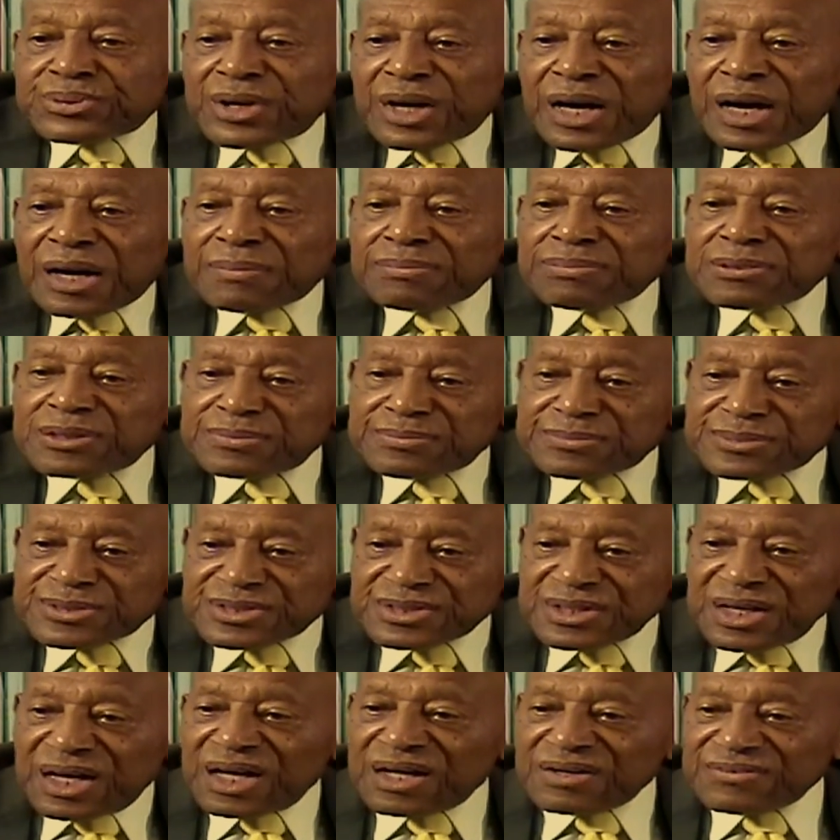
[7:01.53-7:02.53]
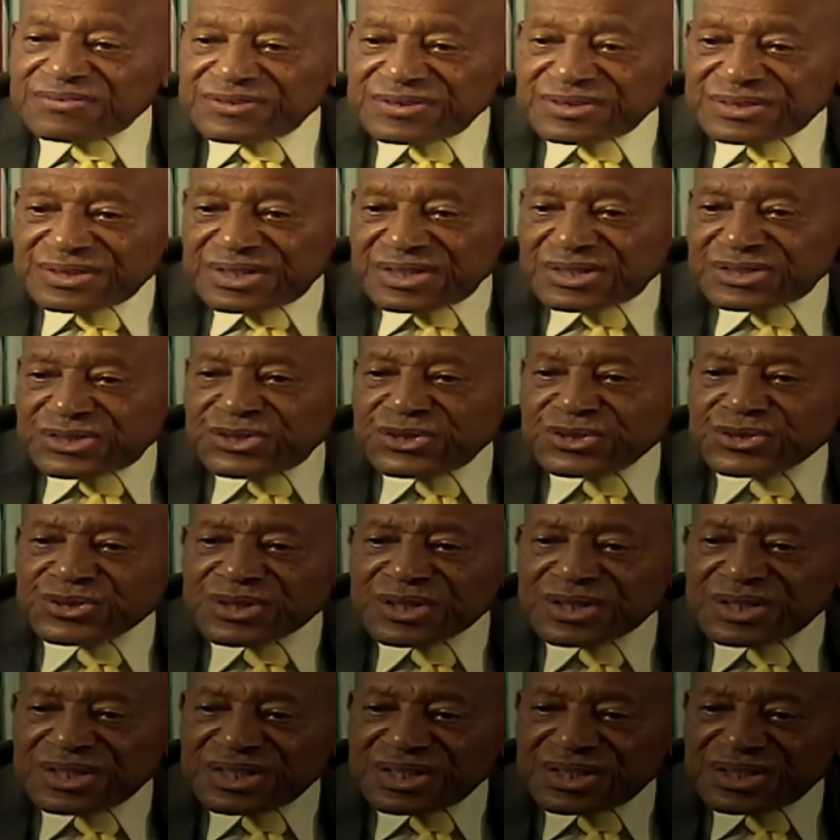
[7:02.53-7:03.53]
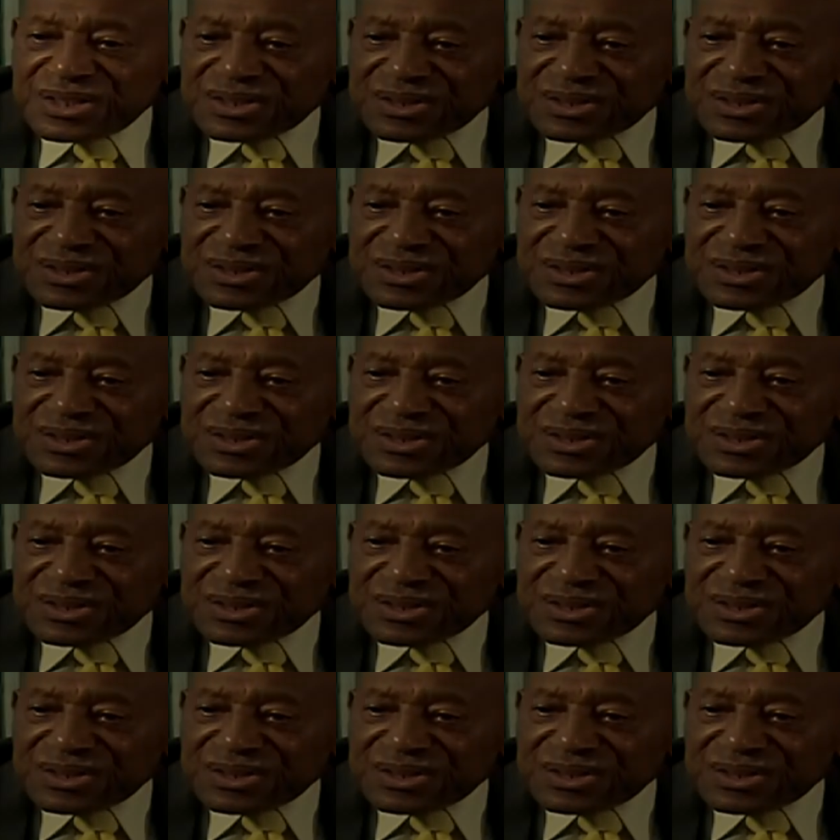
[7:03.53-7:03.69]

problem solving that you can